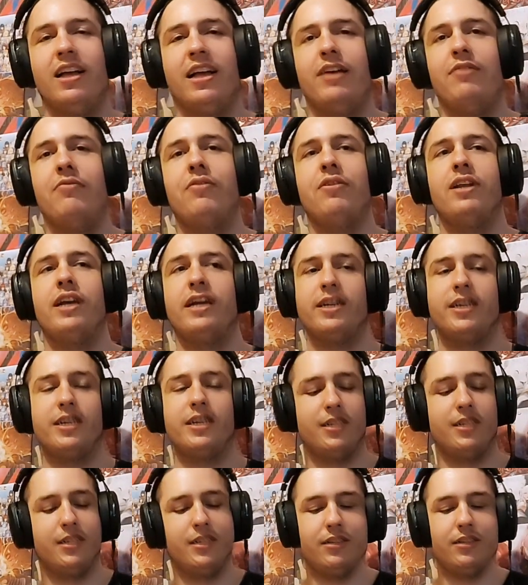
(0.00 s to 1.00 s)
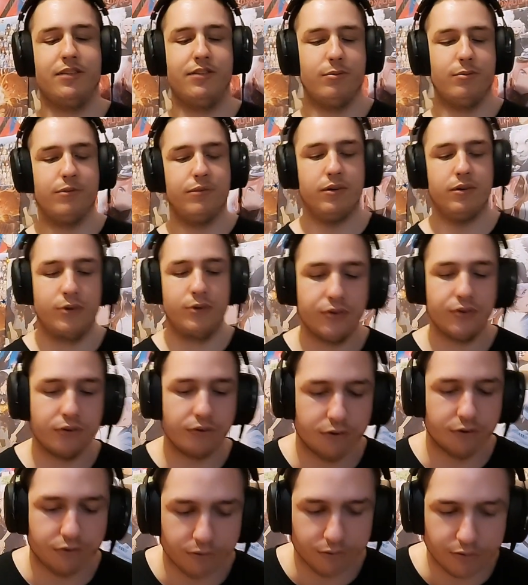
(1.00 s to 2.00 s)
Even like some of our
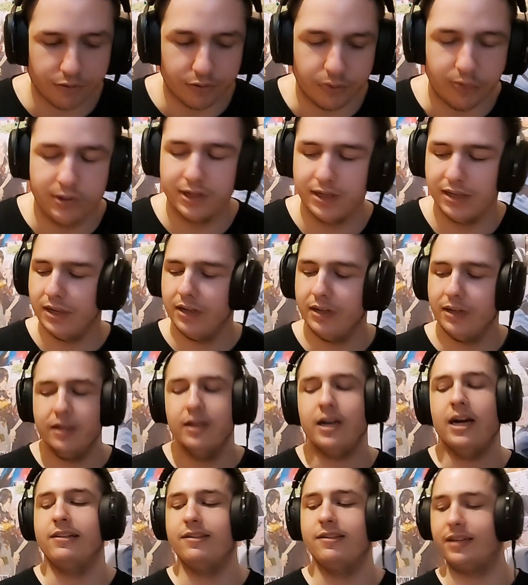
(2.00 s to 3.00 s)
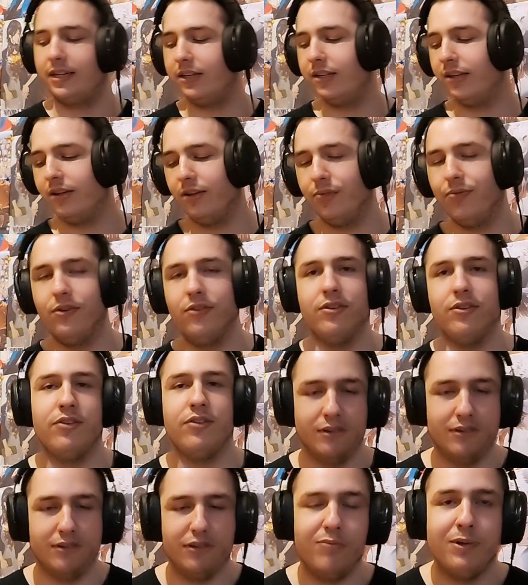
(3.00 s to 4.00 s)
recent original songs, I think on the first
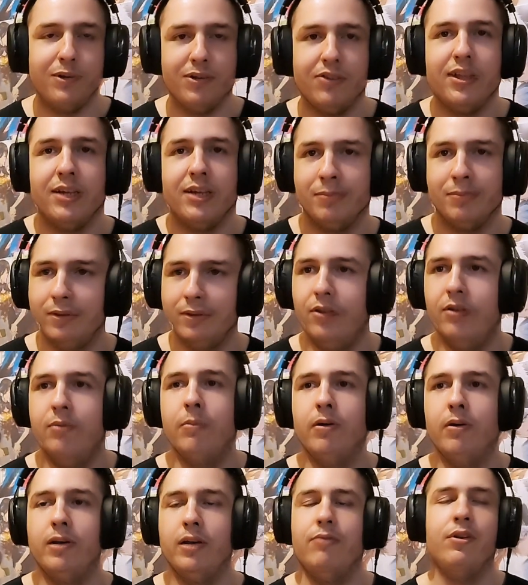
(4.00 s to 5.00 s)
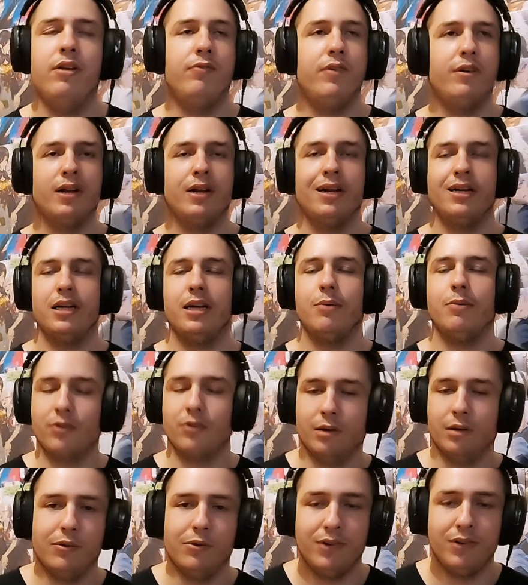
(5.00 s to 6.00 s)
listen this beats them. Not even if they're like
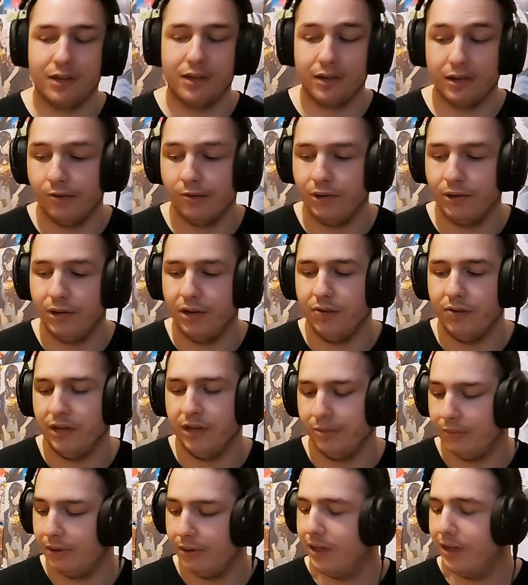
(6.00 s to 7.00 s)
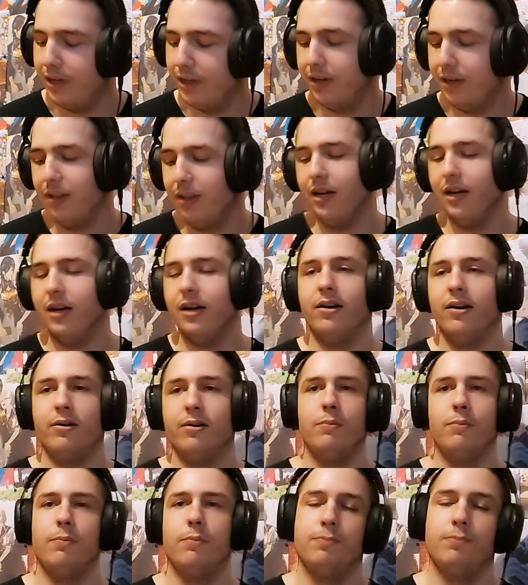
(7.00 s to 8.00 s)
absolutely amazing and I really love them.
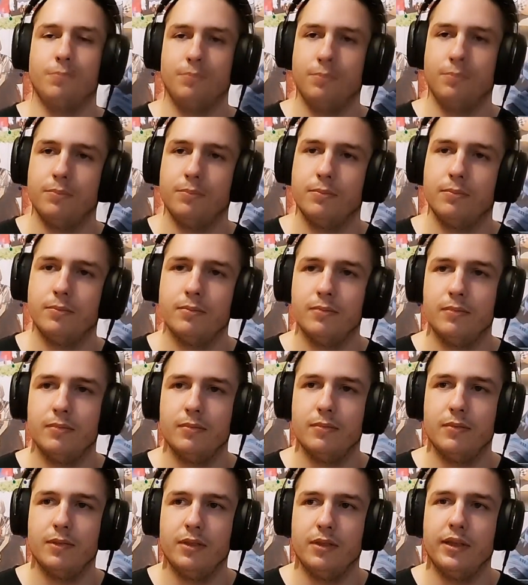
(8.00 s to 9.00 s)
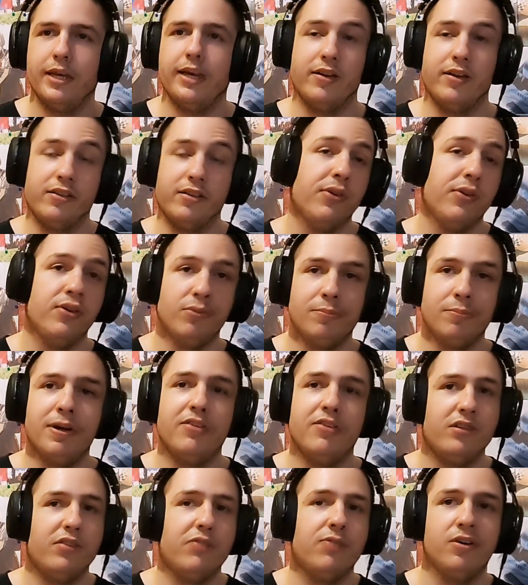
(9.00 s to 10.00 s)
Um, yeah, definitely the
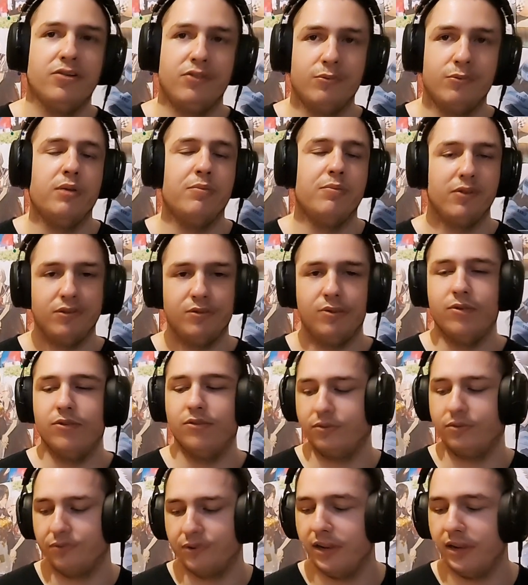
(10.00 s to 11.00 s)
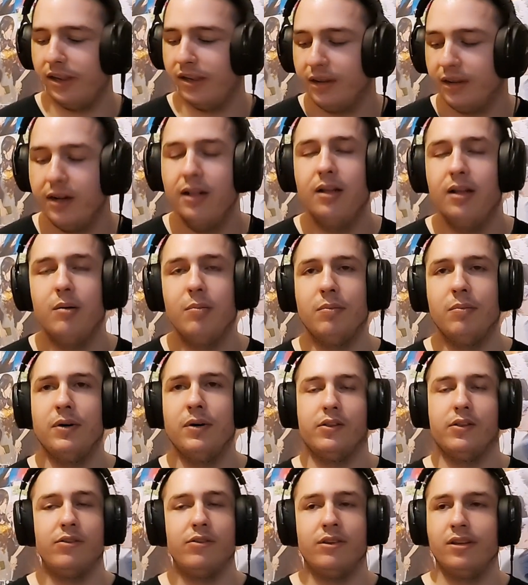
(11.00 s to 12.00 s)
best as far One Piece song so far.
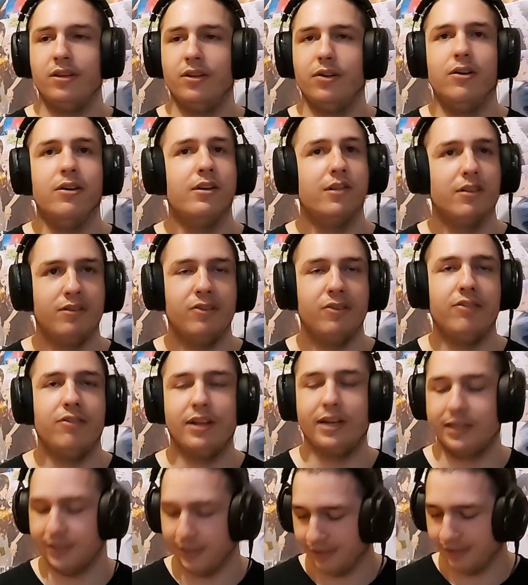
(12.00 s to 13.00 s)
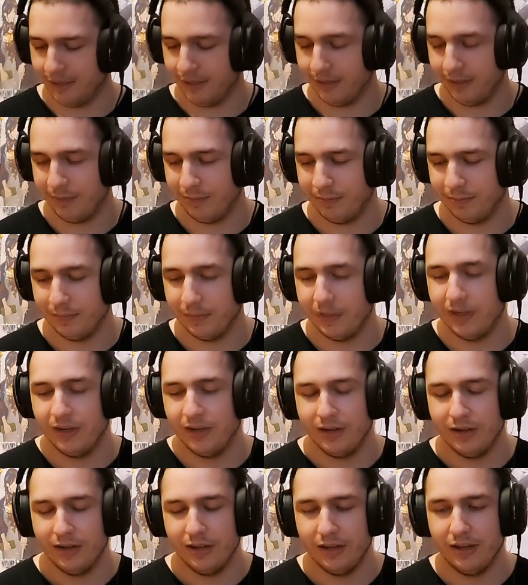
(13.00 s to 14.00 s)
But no, this is like uh,
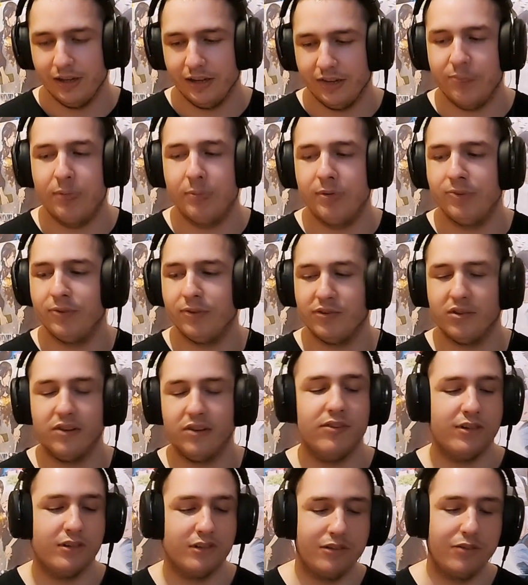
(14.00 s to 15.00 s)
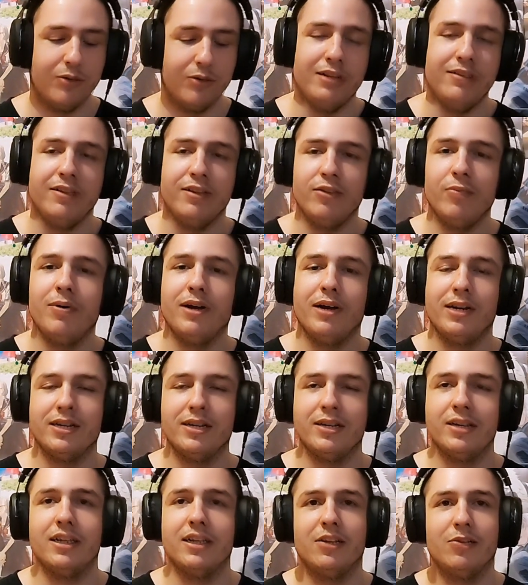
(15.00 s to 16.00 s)
it's maybe first listen, so I'll tell you
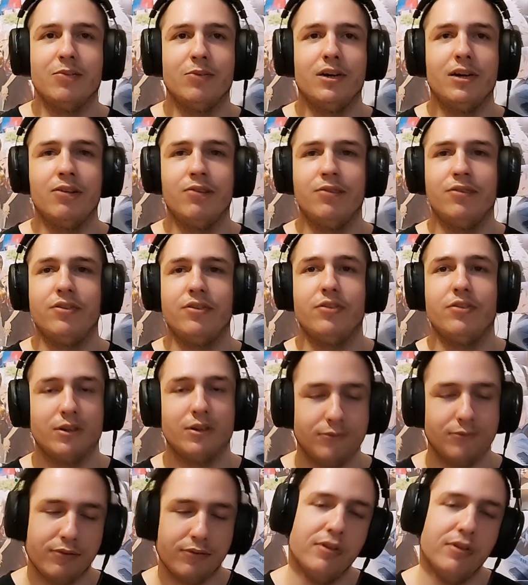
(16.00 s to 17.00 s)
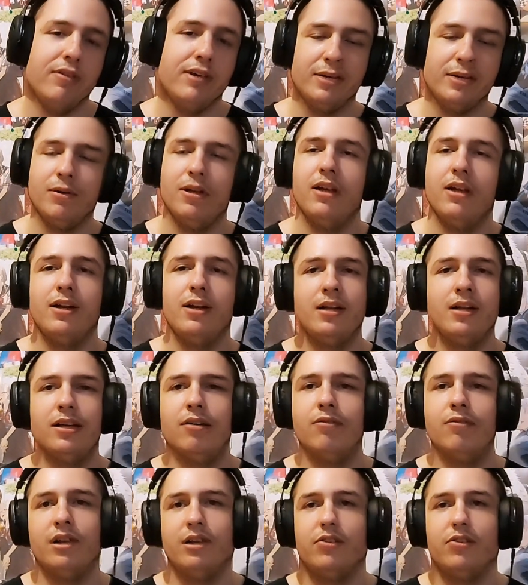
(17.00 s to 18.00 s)
back again when I've listened to this fifty times
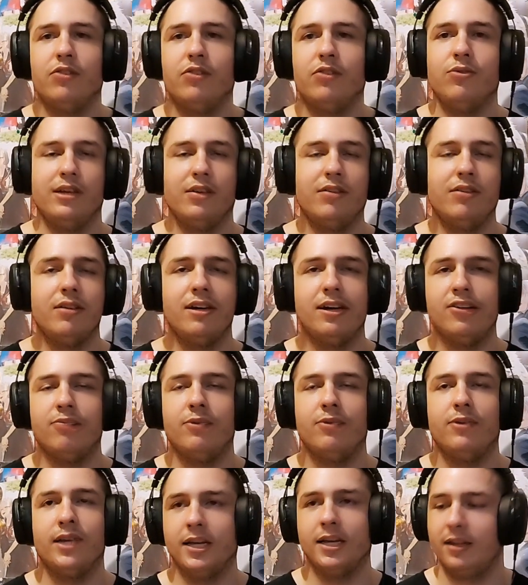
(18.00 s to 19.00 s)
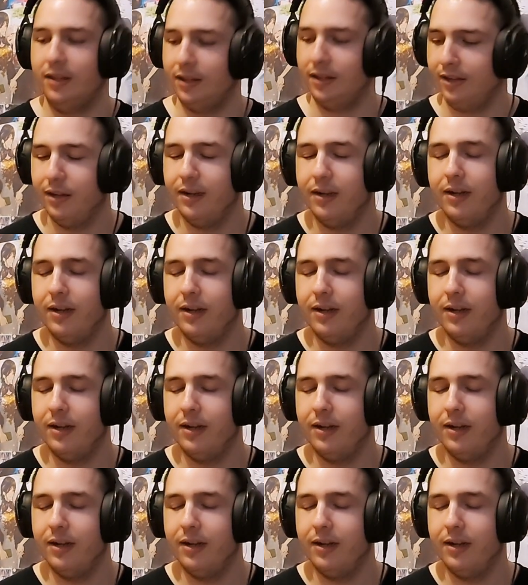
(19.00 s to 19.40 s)
over the next two days. Ask me again.